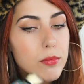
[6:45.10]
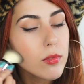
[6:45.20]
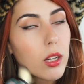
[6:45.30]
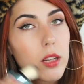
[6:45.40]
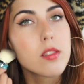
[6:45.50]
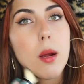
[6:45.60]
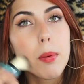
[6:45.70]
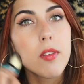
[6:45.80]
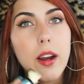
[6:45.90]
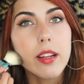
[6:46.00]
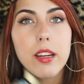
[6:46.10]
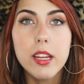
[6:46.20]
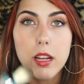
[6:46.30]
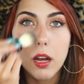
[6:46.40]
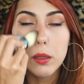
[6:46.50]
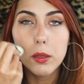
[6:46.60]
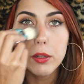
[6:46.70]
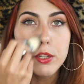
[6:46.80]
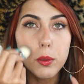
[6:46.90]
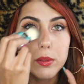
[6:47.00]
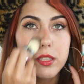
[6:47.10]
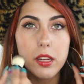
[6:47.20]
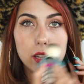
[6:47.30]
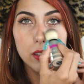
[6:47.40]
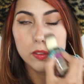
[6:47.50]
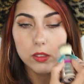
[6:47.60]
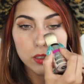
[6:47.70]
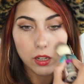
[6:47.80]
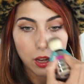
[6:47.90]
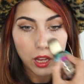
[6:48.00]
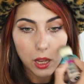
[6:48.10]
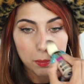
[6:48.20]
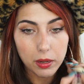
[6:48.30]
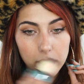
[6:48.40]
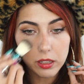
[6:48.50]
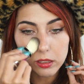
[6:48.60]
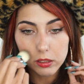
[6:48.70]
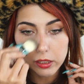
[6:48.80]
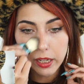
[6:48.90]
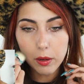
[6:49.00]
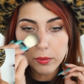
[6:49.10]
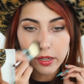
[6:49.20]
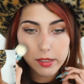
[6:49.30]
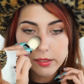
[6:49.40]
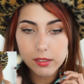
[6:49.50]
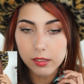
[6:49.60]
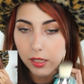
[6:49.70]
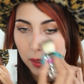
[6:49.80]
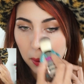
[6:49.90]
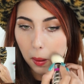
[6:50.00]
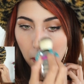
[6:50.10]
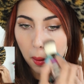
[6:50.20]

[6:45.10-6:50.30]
And it's not providing any color, no tinge, but look how nicely